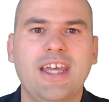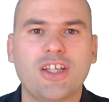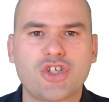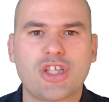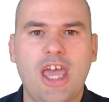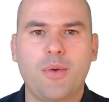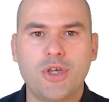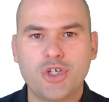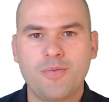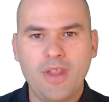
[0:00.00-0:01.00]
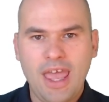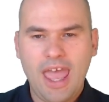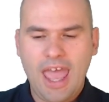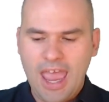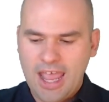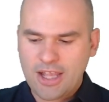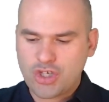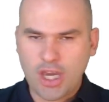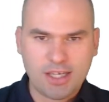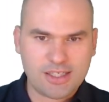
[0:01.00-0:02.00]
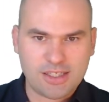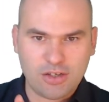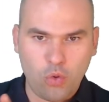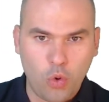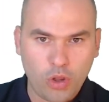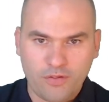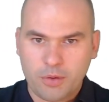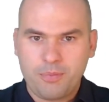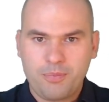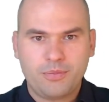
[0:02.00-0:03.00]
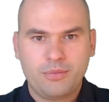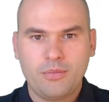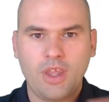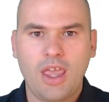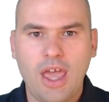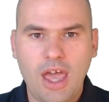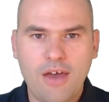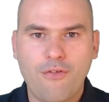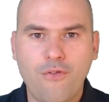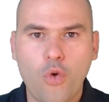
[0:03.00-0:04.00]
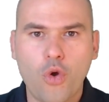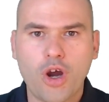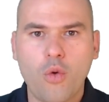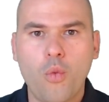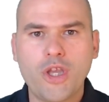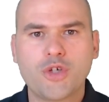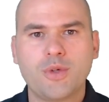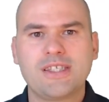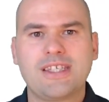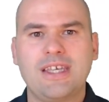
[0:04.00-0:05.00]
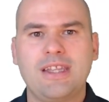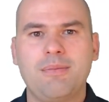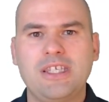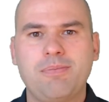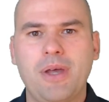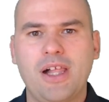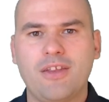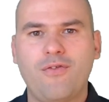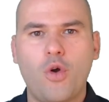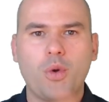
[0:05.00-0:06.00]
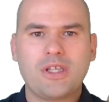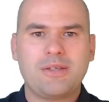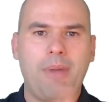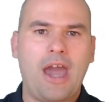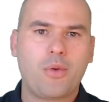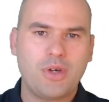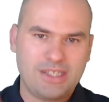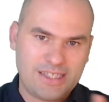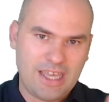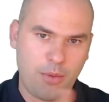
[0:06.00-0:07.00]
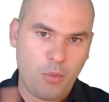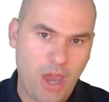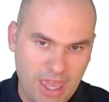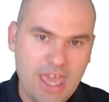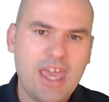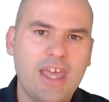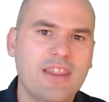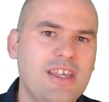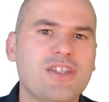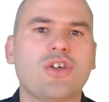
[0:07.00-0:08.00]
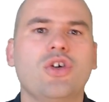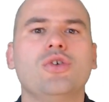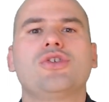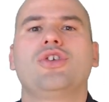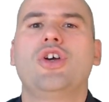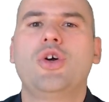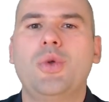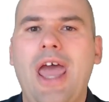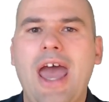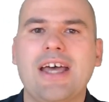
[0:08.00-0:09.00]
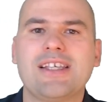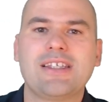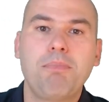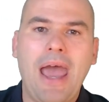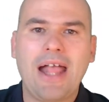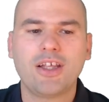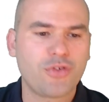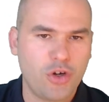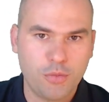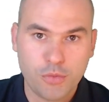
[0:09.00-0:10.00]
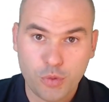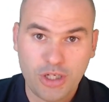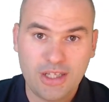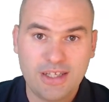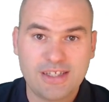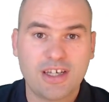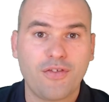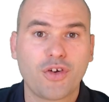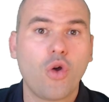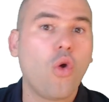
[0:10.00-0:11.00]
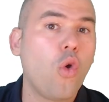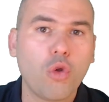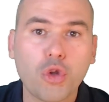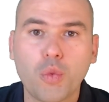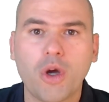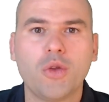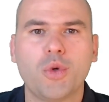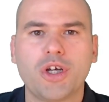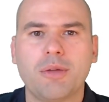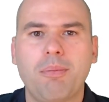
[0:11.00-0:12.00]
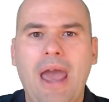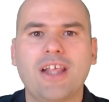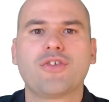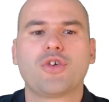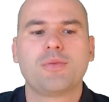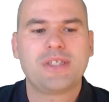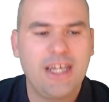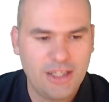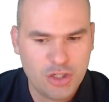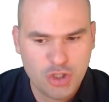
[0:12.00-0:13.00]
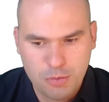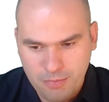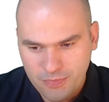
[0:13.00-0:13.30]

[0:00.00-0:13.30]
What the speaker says: the English language, and checks all of them for which ones can be spelled forwards and backwards the same way. These are also known as palindromes. We're going to discover all the one-word palindromes in English.